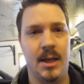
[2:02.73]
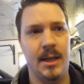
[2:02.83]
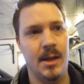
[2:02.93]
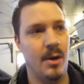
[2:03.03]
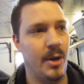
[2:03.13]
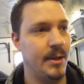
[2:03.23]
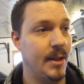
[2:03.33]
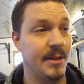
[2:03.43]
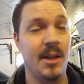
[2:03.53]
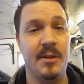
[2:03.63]
and you know,
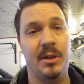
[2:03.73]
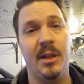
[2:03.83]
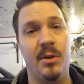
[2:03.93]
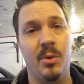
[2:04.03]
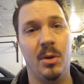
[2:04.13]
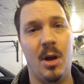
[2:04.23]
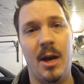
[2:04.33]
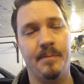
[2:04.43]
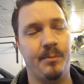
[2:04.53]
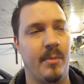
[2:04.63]
it says it can do a
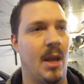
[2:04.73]
lot.